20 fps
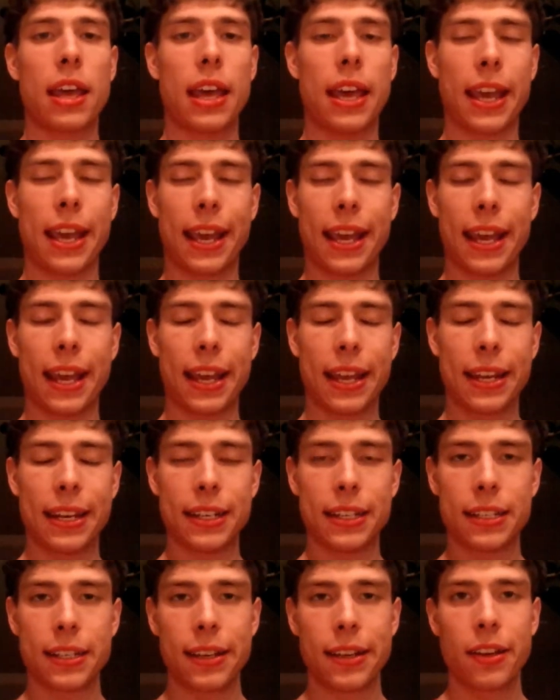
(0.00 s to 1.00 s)

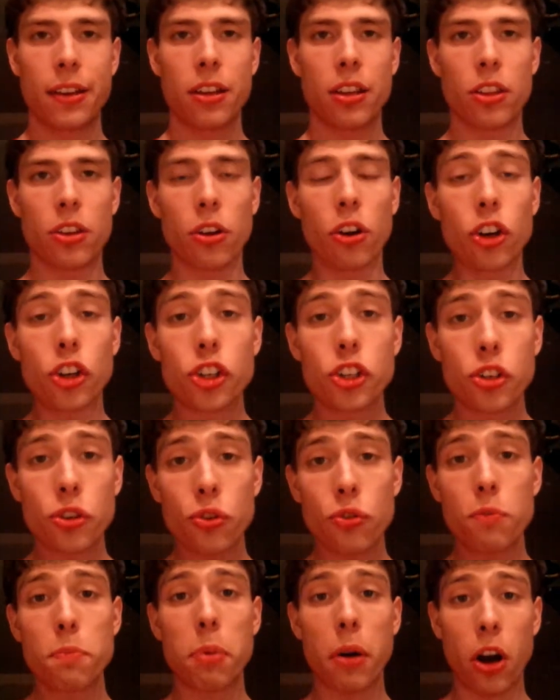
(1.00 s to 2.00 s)
and there are
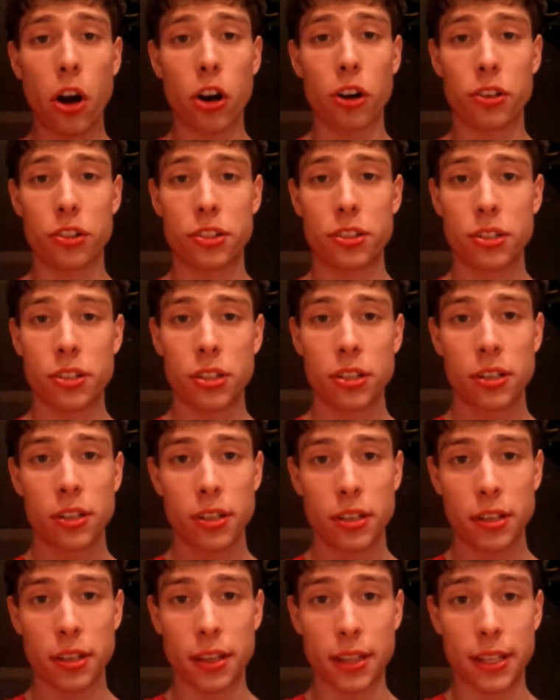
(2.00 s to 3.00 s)
two parts
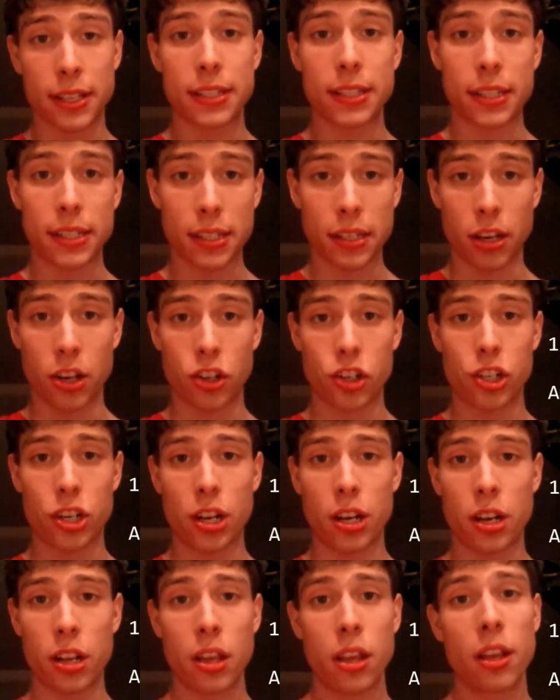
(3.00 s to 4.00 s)
to this
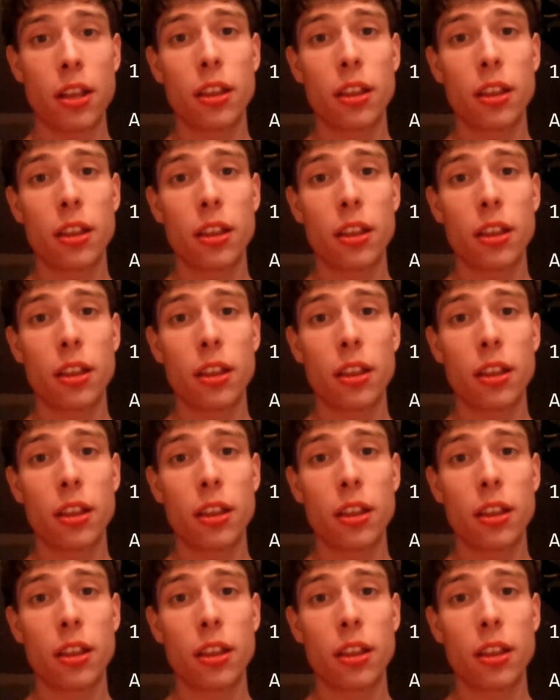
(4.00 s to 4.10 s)
discussion.